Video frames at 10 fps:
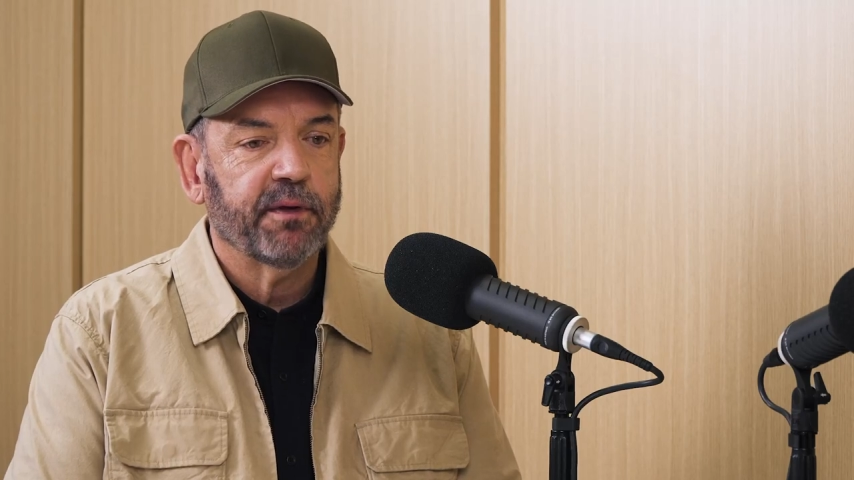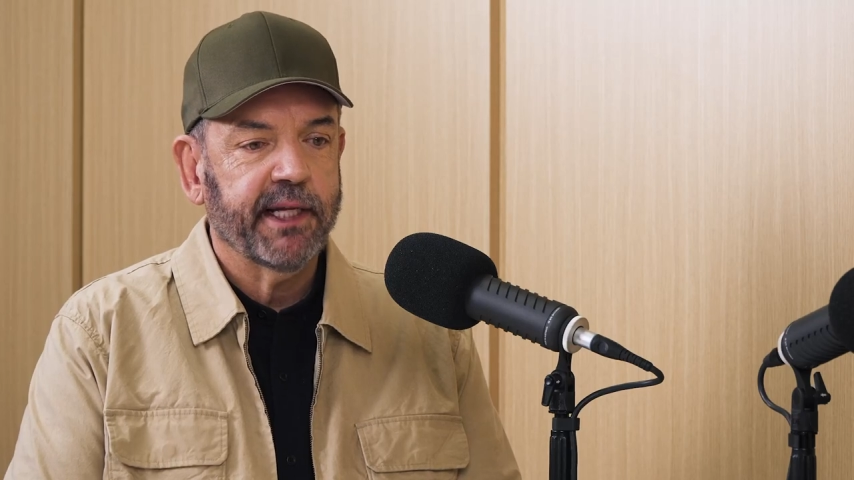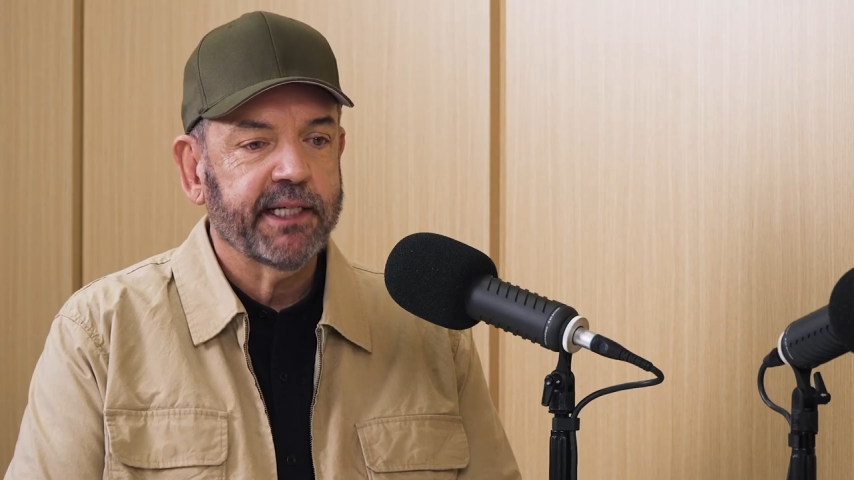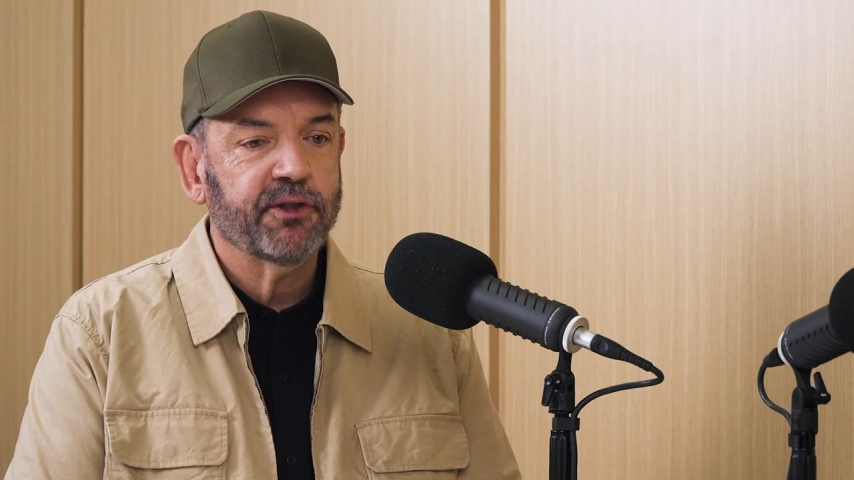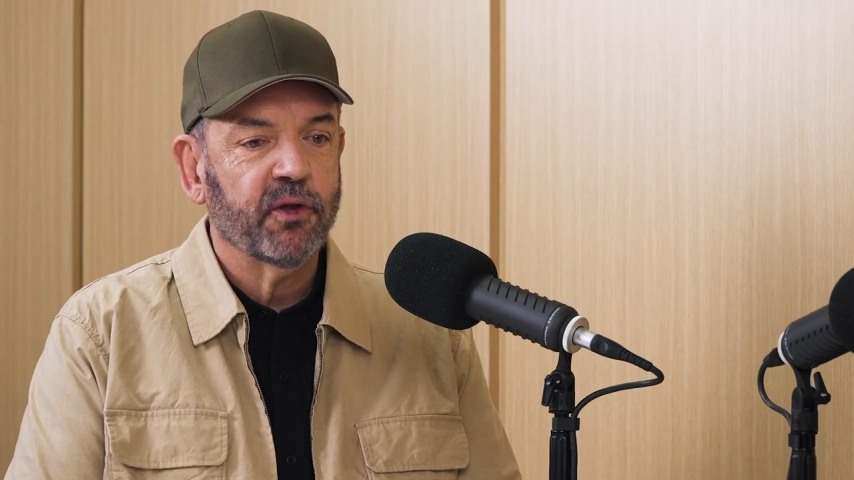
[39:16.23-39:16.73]

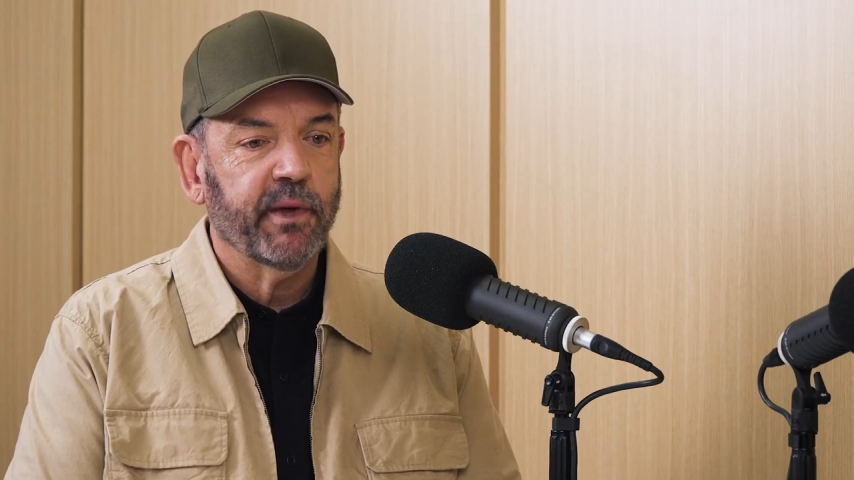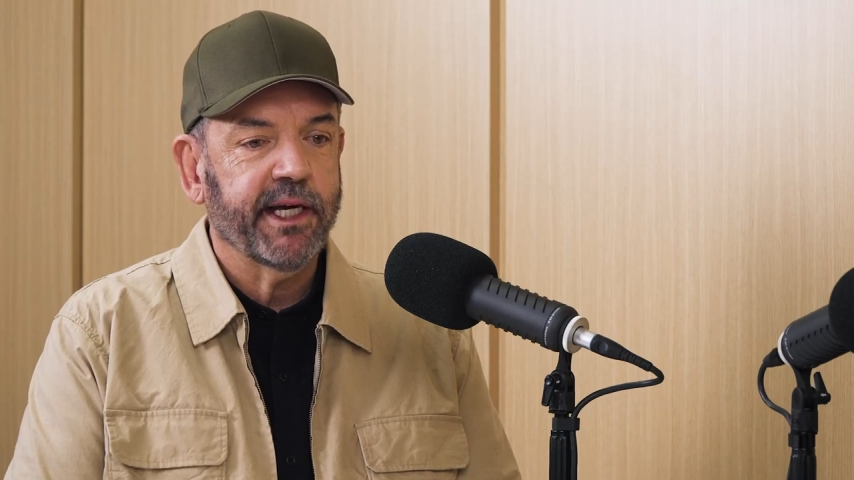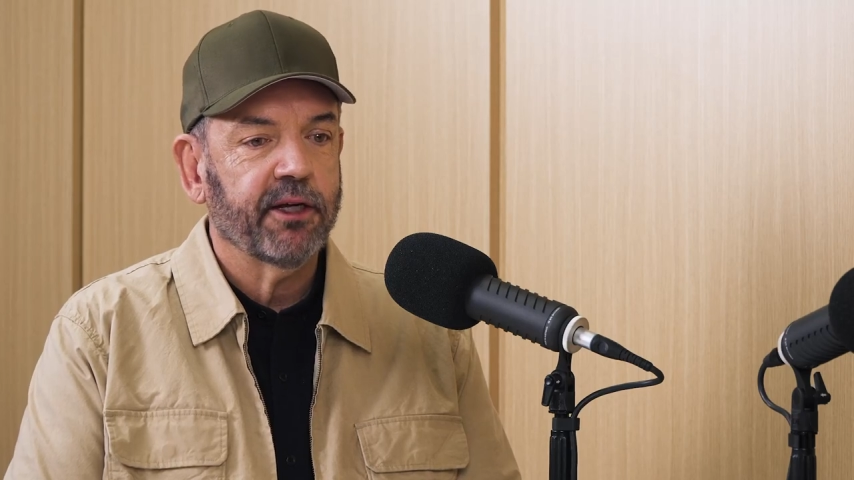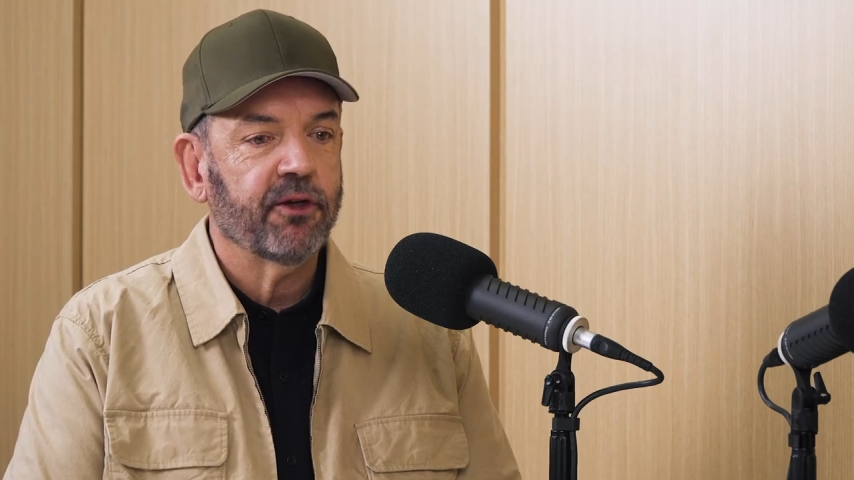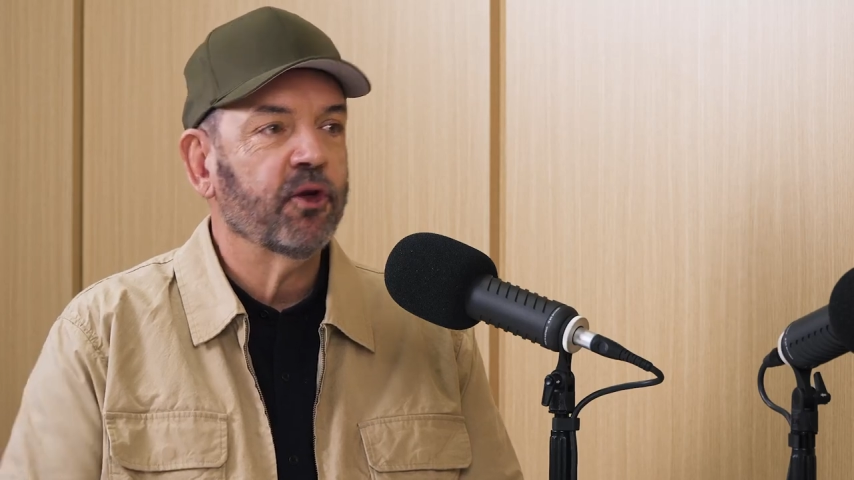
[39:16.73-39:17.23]
things that we
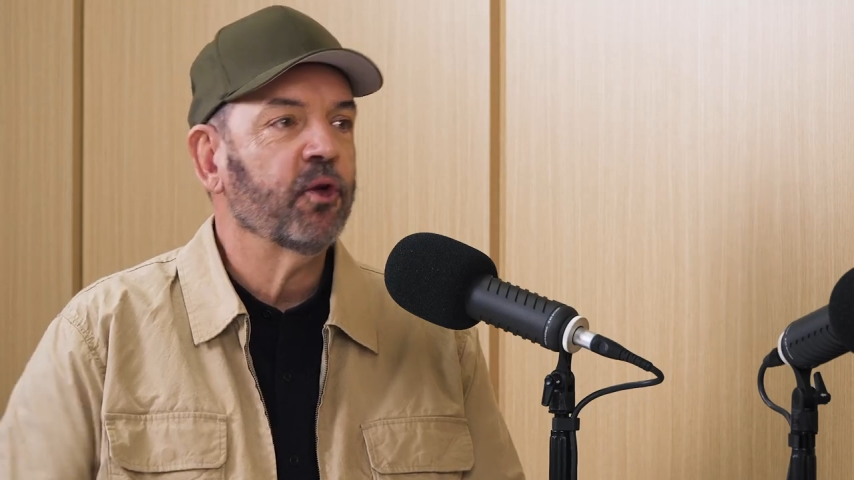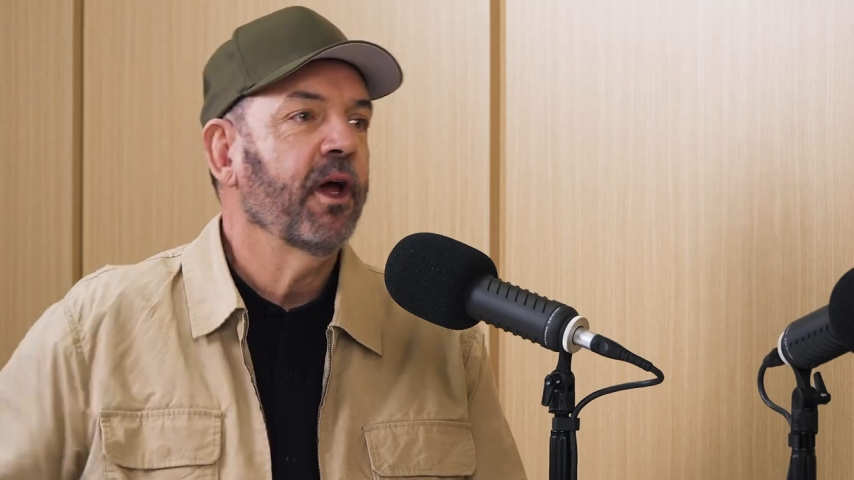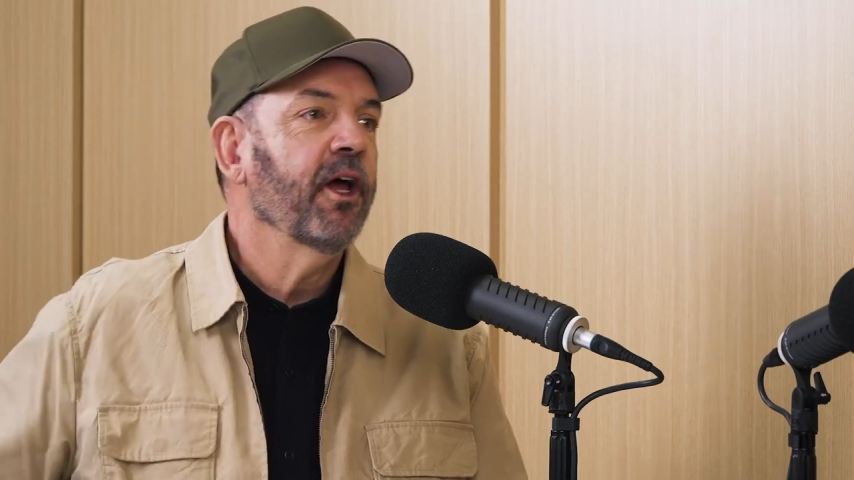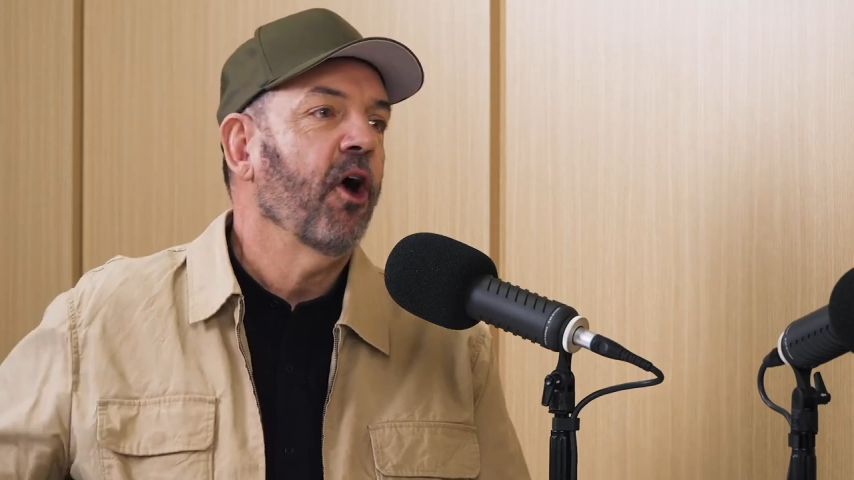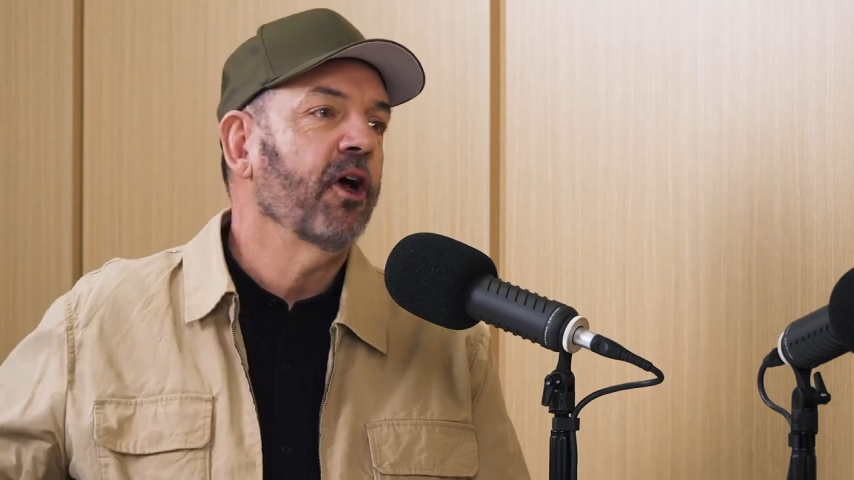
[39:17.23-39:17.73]
can do
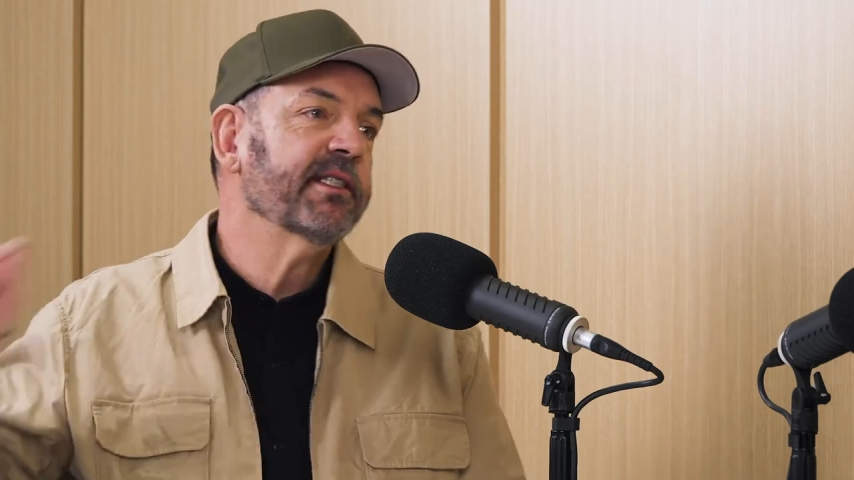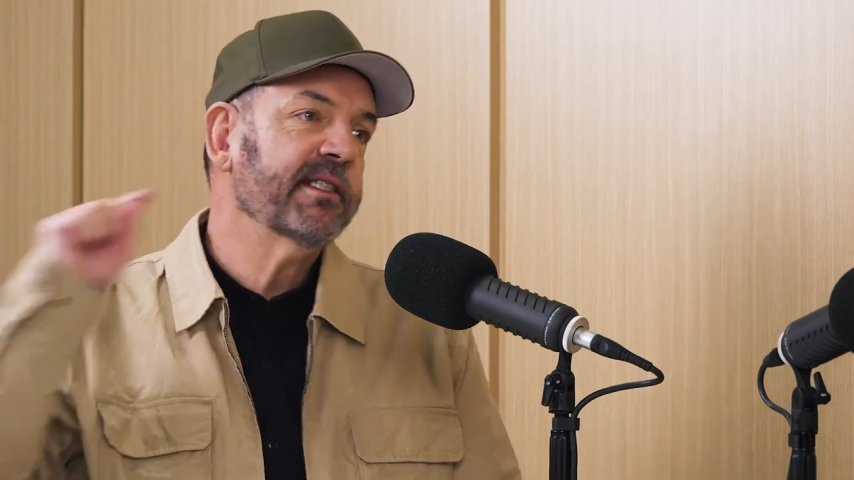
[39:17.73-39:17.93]
on